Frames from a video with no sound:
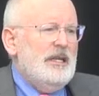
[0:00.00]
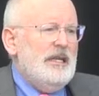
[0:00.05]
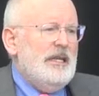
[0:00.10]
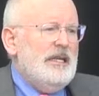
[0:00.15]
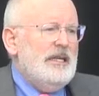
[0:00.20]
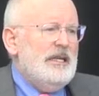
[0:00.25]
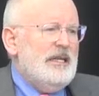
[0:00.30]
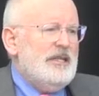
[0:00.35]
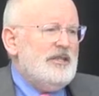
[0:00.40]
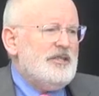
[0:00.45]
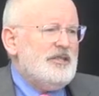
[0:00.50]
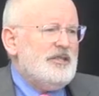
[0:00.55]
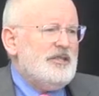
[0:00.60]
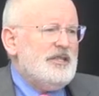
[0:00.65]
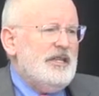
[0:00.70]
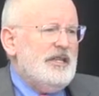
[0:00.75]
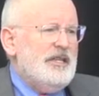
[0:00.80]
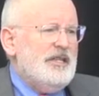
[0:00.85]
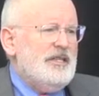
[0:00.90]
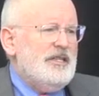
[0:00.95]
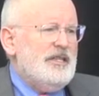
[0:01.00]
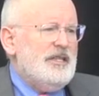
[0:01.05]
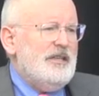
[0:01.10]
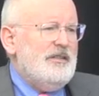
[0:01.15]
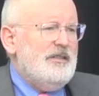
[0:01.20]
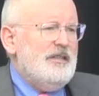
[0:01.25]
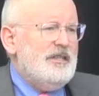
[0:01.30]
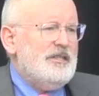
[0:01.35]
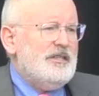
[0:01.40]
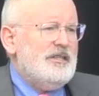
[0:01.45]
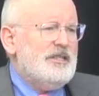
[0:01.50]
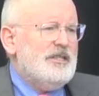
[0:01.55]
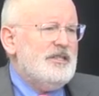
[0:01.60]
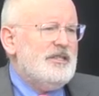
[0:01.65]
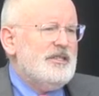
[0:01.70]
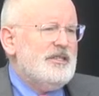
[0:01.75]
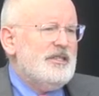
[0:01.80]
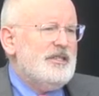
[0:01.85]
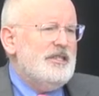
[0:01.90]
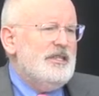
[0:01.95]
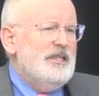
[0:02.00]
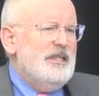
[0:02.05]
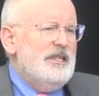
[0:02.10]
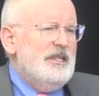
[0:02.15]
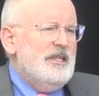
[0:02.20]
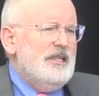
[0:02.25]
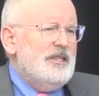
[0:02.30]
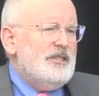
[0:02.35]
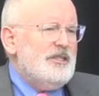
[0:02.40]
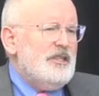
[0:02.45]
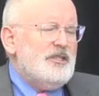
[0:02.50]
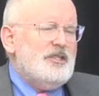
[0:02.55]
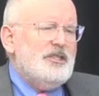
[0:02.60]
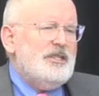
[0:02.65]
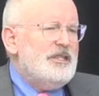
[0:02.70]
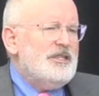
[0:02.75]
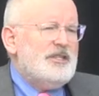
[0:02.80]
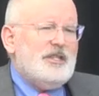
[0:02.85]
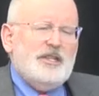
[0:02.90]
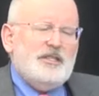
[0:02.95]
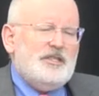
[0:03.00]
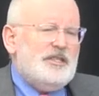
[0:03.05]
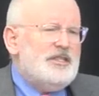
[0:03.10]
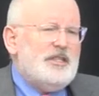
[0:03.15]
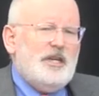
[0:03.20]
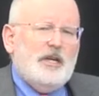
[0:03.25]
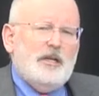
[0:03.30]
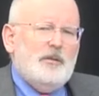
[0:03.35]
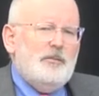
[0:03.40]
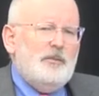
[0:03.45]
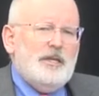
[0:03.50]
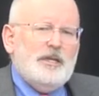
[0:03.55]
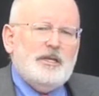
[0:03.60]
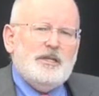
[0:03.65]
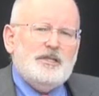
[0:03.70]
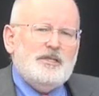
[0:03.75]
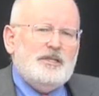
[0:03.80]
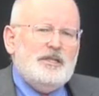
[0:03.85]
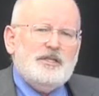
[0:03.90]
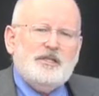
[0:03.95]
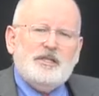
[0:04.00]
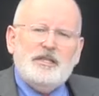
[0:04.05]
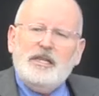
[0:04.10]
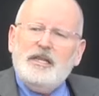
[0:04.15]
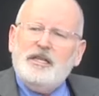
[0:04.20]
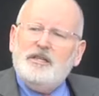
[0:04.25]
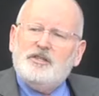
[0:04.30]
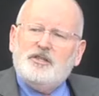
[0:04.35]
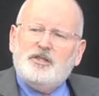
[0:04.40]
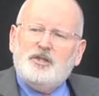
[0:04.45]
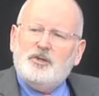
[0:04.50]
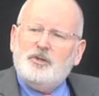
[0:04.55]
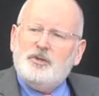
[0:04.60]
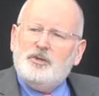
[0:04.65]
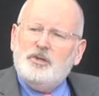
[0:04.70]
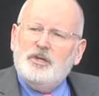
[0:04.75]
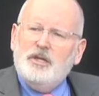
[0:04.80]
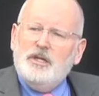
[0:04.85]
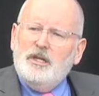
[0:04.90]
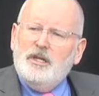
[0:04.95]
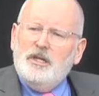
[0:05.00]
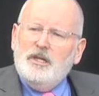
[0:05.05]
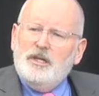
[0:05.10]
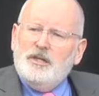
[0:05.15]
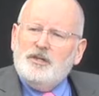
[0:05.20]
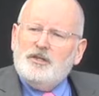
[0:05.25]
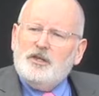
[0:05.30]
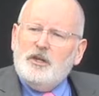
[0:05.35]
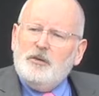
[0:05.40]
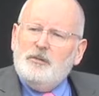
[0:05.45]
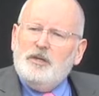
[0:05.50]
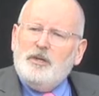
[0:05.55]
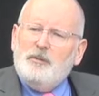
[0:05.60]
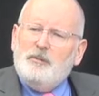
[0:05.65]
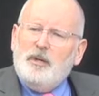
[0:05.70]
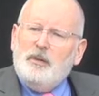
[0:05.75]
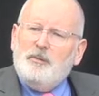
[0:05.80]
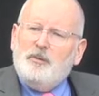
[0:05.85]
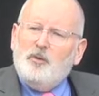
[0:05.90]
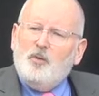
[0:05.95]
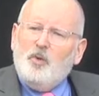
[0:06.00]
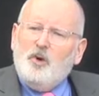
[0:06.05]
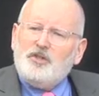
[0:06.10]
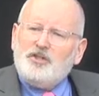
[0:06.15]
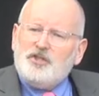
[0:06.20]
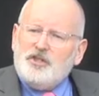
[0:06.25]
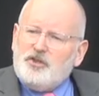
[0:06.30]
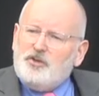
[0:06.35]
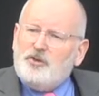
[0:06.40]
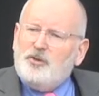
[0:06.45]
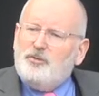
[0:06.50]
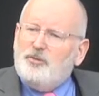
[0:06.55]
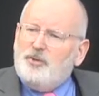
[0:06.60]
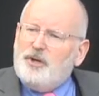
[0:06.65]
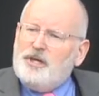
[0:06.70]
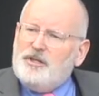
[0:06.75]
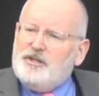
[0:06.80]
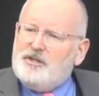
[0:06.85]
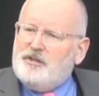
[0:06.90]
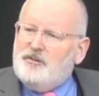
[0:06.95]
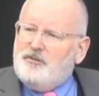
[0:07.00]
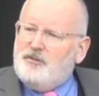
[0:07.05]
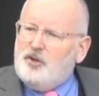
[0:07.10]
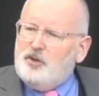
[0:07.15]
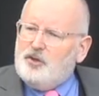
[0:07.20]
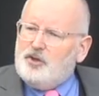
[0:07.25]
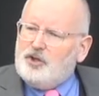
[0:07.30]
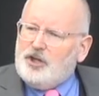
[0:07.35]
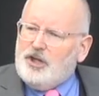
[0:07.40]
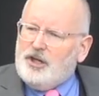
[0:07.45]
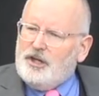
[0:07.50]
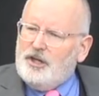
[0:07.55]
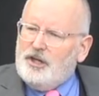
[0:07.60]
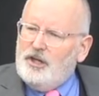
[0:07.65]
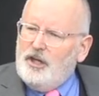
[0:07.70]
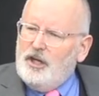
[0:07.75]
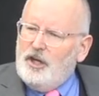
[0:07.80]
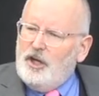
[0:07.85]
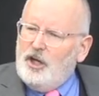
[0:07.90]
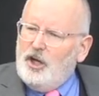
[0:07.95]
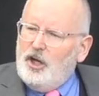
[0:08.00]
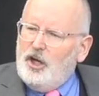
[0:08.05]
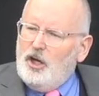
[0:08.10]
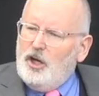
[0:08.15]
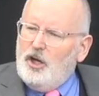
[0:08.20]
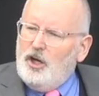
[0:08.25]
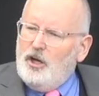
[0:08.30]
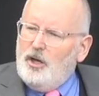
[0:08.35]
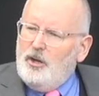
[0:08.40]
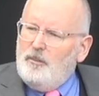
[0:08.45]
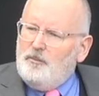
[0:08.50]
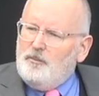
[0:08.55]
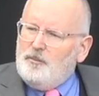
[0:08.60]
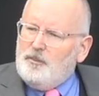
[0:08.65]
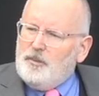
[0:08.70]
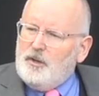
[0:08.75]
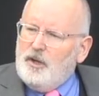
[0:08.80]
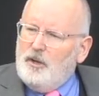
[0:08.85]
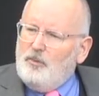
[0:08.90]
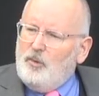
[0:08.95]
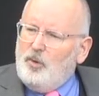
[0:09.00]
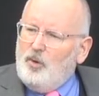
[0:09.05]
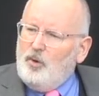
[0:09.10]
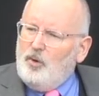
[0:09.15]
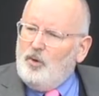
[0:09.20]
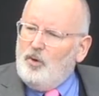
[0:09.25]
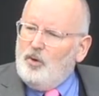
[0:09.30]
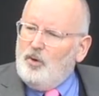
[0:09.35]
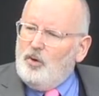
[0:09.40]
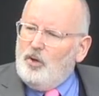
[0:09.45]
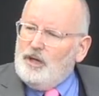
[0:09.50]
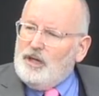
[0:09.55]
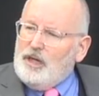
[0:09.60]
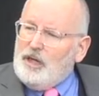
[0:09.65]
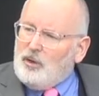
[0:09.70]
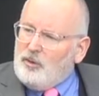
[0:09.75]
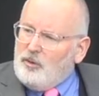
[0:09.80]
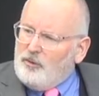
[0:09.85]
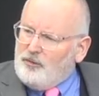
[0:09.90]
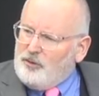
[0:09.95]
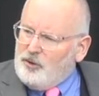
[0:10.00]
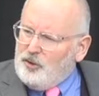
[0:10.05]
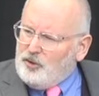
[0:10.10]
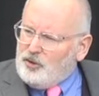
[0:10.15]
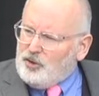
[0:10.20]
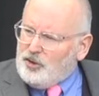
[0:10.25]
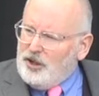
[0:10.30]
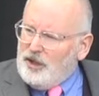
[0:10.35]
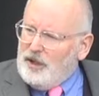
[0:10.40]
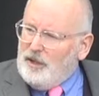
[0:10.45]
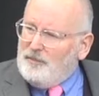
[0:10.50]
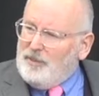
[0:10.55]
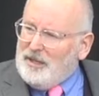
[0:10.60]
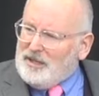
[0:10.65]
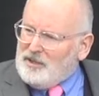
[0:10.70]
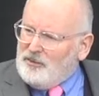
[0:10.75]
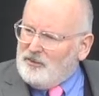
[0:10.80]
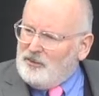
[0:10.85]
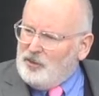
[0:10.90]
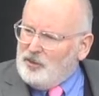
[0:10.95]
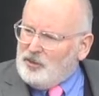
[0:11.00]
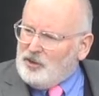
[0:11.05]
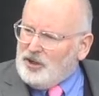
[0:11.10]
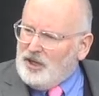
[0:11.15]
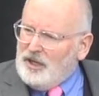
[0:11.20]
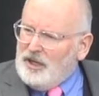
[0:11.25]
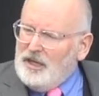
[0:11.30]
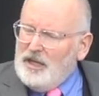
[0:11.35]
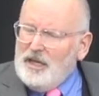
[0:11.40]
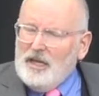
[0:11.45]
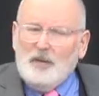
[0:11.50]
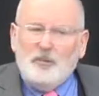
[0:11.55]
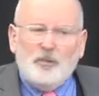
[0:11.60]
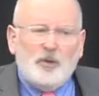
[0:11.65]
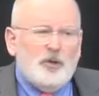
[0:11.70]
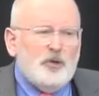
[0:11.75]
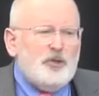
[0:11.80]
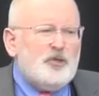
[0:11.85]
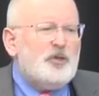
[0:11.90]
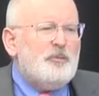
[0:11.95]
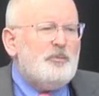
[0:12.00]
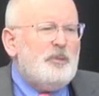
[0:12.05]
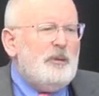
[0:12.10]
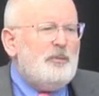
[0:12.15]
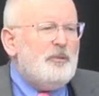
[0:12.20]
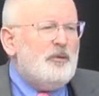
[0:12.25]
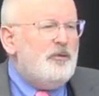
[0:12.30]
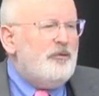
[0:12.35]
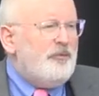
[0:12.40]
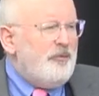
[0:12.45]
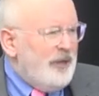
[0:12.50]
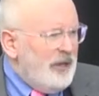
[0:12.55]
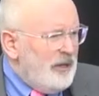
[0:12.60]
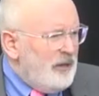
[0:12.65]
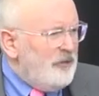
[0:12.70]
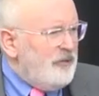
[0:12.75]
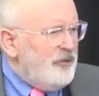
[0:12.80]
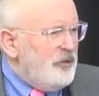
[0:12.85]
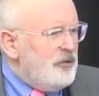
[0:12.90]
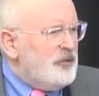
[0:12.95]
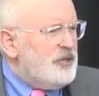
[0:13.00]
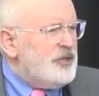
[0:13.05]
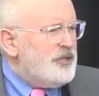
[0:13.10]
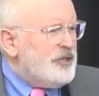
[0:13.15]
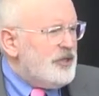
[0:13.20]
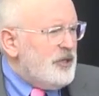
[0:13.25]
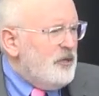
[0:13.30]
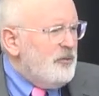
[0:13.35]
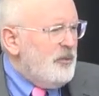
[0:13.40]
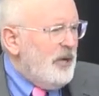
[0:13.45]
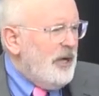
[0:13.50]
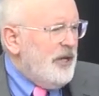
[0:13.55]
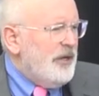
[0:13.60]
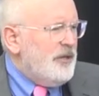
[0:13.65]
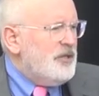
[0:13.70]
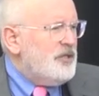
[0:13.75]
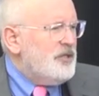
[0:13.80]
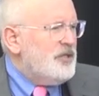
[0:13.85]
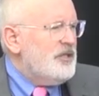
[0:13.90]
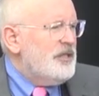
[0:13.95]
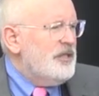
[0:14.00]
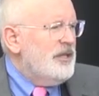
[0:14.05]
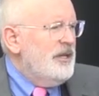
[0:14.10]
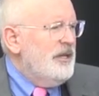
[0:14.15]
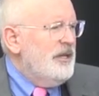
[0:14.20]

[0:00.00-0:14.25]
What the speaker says: in our society. And this is such an exciting time because this leads to so many people wanting to embrace the future. A more equal future, a better future, but also people who fear the future so much